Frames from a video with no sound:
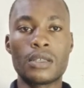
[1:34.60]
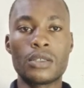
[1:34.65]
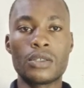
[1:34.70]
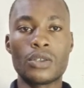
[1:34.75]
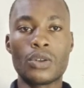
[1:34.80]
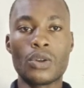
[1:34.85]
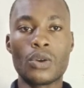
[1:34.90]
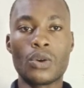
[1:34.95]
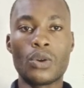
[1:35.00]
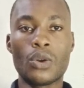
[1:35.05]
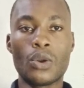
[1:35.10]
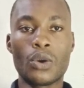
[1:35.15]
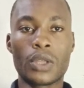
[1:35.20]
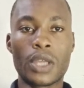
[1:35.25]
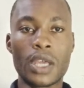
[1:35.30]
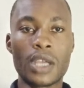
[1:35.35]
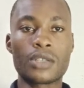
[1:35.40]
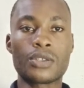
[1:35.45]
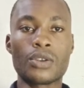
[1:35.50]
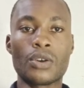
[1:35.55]

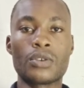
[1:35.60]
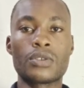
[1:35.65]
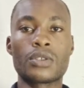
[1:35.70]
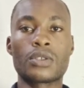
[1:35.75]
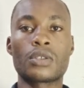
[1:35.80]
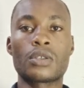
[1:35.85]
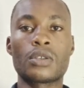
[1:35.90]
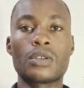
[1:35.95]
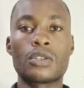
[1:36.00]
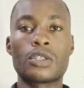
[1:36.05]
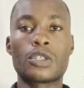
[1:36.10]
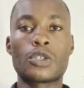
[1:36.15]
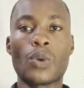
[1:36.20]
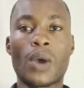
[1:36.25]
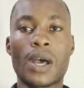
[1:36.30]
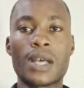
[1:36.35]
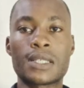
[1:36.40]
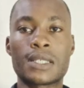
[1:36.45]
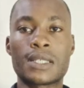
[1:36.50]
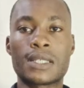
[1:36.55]
locations
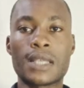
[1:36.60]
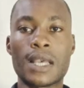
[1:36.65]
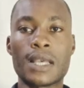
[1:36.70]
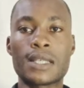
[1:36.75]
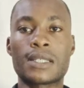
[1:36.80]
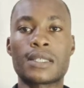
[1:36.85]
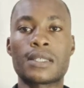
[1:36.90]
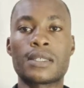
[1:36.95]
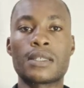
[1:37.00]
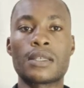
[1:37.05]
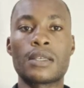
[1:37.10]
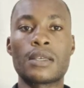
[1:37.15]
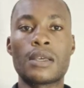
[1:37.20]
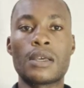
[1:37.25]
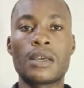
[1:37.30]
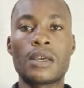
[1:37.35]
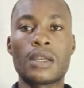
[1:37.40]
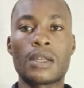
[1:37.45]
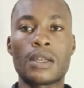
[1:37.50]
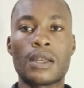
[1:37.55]
to access
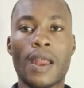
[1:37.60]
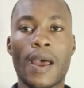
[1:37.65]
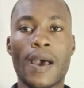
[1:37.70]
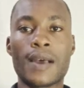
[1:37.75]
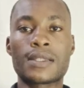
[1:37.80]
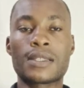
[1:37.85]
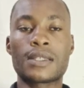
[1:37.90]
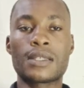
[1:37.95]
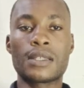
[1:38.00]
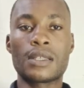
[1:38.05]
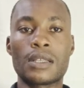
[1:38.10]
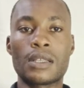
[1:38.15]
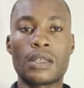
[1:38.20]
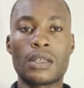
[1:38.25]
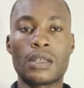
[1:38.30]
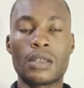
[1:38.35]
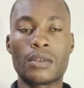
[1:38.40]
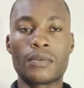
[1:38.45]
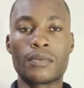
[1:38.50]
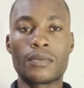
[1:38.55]
that
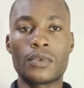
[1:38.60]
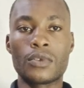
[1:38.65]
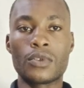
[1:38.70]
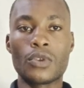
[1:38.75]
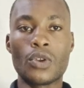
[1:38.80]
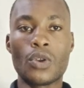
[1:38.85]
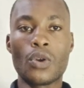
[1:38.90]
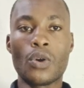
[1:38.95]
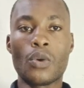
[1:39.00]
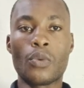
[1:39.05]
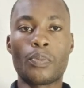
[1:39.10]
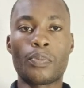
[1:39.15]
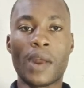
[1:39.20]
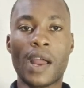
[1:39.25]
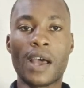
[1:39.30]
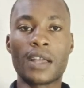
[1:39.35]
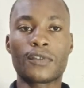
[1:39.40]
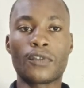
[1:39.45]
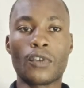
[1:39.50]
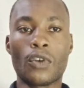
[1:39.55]

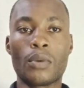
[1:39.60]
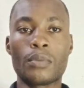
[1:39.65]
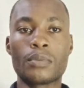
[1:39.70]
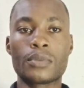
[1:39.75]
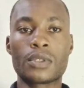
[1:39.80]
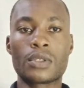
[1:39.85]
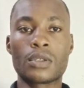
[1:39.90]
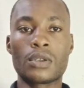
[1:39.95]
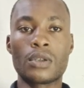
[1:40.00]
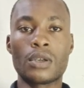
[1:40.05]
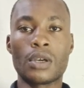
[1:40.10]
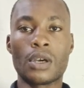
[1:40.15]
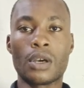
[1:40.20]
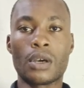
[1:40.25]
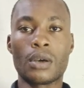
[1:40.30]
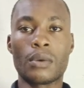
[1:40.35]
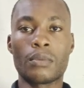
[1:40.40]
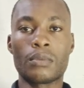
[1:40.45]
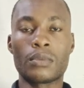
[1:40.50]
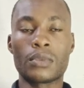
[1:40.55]
platforms,
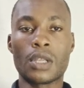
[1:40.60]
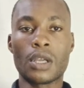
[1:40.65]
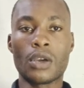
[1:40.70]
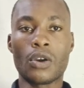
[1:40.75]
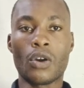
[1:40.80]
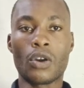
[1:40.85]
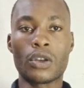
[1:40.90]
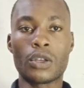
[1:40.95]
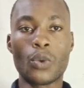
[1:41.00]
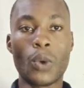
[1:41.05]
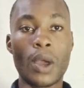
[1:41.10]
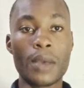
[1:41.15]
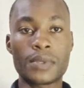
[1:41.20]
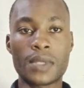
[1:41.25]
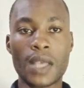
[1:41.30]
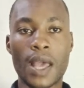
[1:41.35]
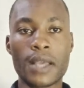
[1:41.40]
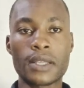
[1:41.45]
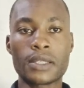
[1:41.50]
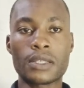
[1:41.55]
the
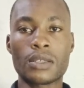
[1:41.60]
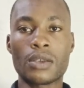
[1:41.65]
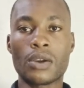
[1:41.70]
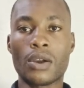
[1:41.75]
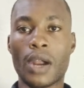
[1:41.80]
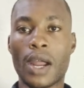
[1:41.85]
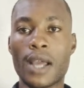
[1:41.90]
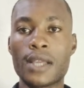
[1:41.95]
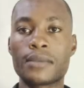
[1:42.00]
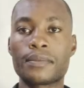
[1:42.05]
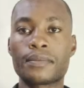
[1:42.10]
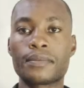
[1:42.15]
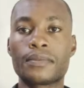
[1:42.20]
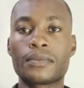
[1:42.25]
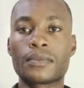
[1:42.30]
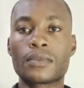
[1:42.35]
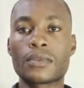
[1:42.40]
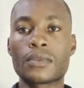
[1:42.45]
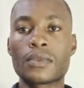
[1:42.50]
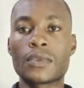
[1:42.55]
website. All right,
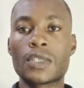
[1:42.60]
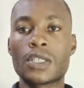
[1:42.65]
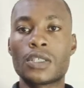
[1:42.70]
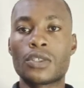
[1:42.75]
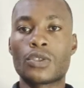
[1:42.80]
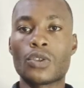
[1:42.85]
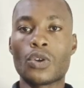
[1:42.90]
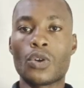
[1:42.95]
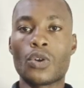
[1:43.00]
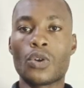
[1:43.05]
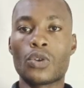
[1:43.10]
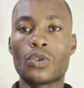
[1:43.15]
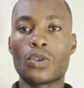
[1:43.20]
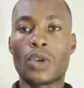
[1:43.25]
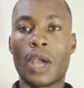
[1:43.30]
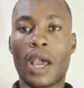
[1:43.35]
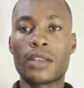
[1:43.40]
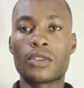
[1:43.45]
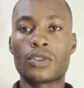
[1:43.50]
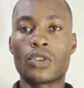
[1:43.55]
so you
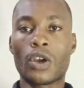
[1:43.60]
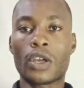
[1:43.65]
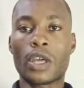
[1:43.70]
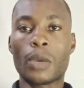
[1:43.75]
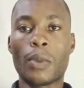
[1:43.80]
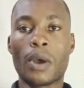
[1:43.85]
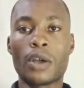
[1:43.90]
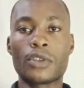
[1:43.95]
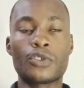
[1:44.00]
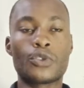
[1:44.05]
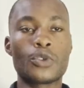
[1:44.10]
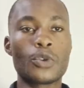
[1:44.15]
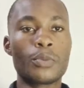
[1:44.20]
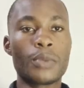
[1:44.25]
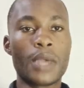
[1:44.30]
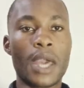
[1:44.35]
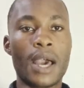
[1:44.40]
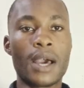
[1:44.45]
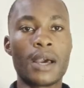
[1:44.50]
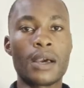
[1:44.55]
can talk about
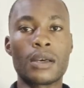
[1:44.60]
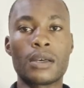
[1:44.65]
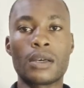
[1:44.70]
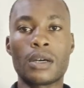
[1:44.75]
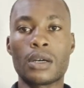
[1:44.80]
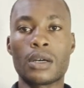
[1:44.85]
jumia.com.ng.